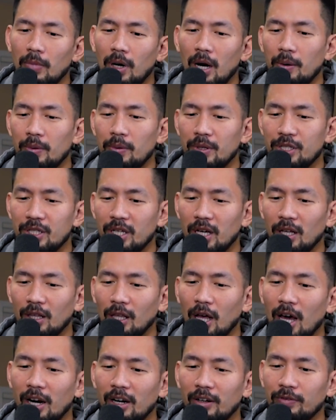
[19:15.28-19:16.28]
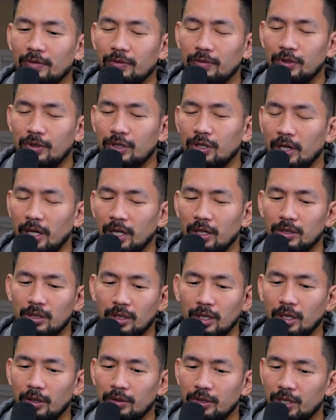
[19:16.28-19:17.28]
I would say a lot of trainers
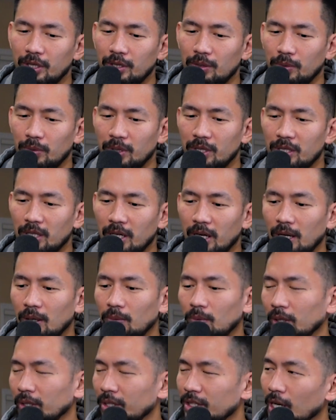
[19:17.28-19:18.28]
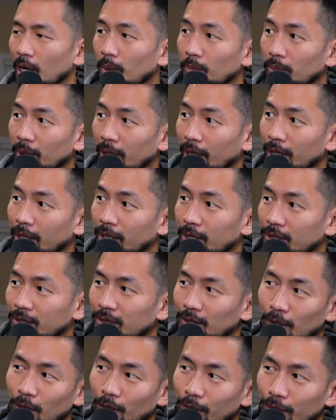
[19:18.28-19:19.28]
or coaches would say, well, the top
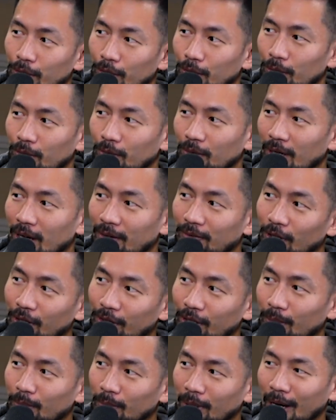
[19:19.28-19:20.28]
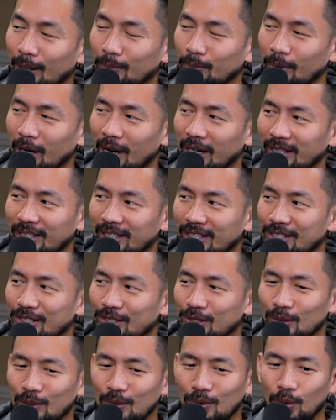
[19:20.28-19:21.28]
players have all done block
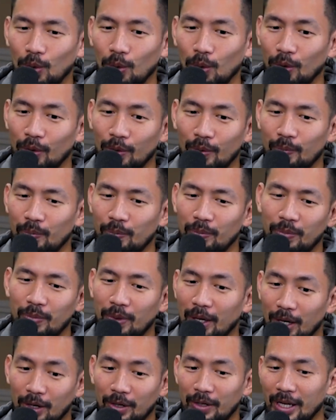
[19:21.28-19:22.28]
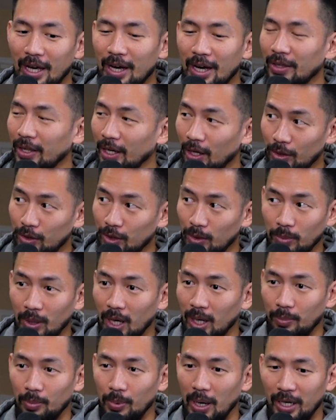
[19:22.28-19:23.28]
practice, or they all do
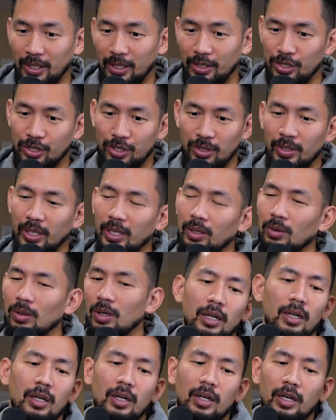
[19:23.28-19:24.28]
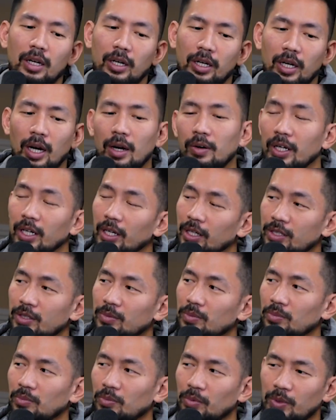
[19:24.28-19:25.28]
block practice shooting. Kyrie does.